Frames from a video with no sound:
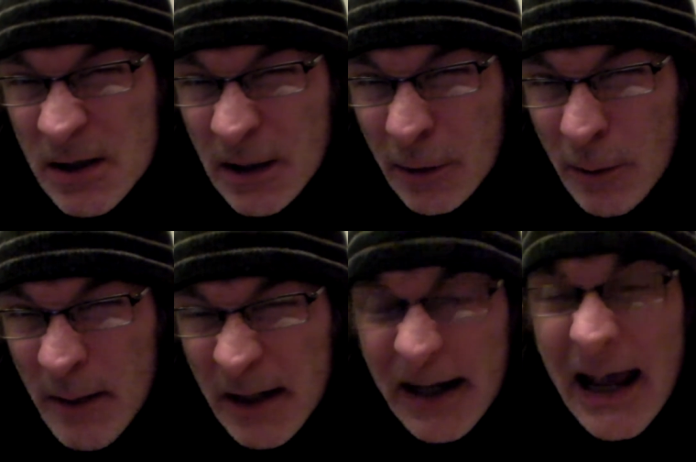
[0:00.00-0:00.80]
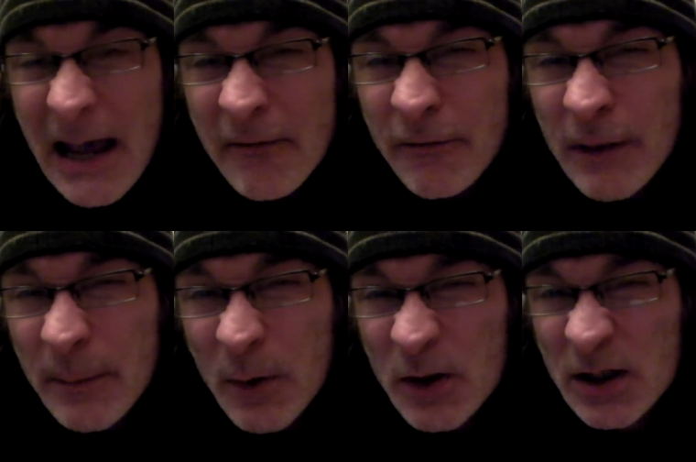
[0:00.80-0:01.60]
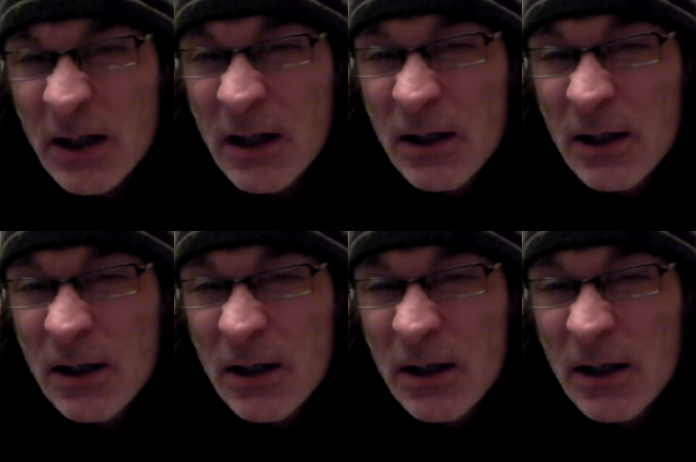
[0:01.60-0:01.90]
You know what I mean? Everybody,